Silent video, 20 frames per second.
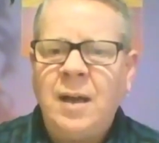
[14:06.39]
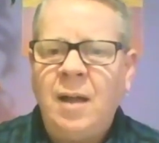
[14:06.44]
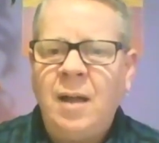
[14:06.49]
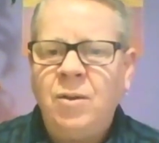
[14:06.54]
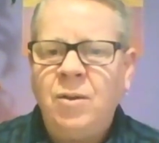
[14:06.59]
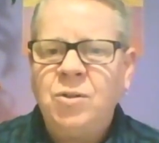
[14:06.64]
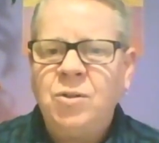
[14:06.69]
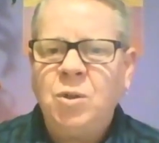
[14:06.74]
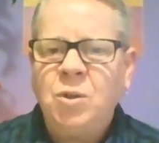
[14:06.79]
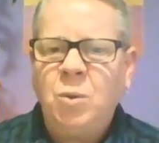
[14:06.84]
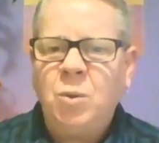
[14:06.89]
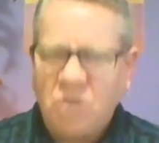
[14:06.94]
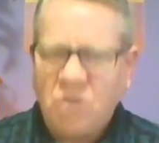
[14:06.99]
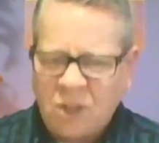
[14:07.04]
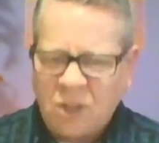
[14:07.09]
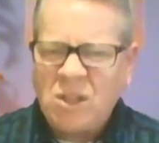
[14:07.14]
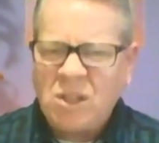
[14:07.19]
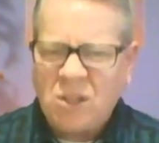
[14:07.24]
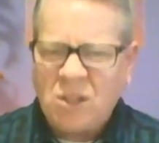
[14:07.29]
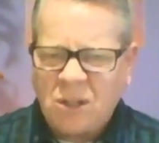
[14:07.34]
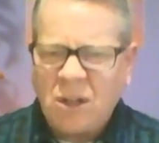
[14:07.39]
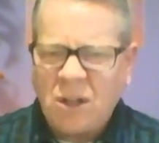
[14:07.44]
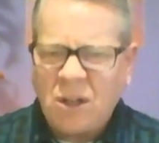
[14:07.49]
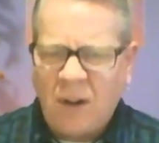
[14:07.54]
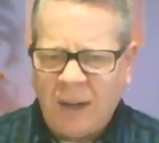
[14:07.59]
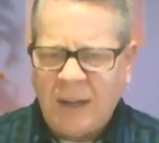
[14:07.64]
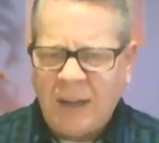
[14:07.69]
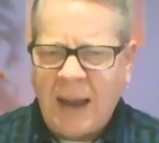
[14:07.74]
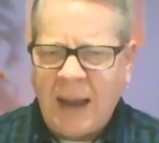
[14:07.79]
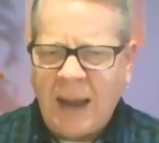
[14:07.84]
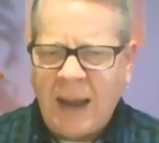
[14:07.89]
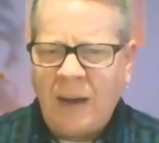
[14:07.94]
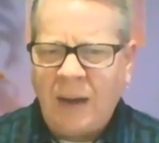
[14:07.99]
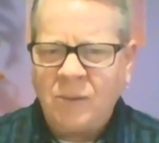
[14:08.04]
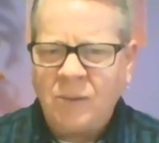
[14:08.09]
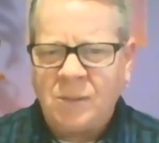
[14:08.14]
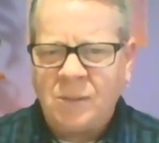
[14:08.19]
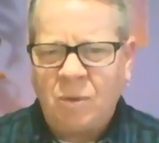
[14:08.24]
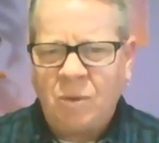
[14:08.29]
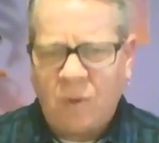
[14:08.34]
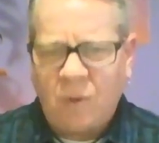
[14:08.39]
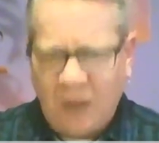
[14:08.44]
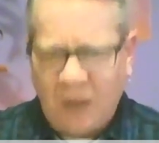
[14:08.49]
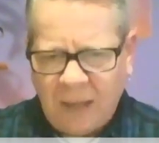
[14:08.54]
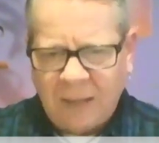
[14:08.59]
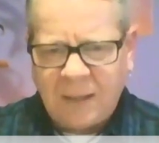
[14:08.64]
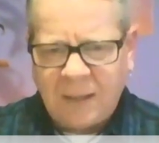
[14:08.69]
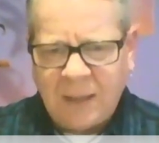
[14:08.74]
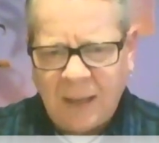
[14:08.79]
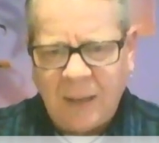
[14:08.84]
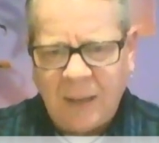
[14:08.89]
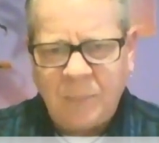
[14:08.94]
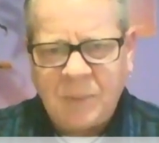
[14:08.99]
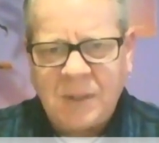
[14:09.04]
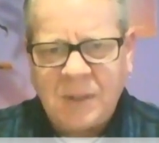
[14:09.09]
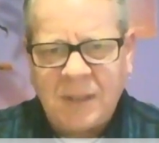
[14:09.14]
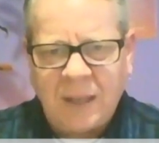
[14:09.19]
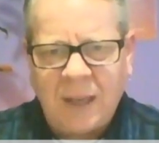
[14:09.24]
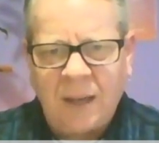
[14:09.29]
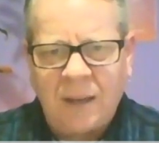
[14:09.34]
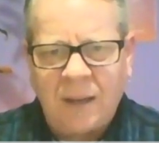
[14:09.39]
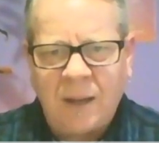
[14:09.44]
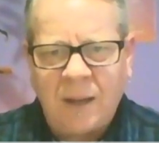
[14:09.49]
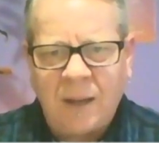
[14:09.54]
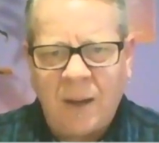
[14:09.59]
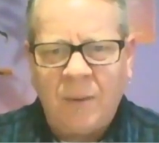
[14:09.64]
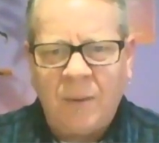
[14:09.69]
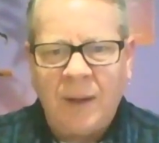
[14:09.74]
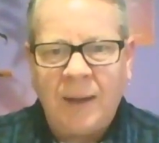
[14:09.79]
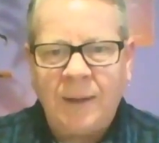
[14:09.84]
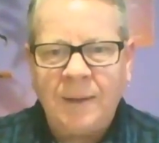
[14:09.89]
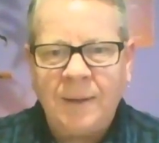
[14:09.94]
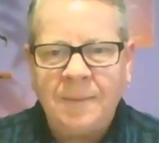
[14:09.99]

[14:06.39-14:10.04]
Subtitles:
others who are just starting out some great tips to get going?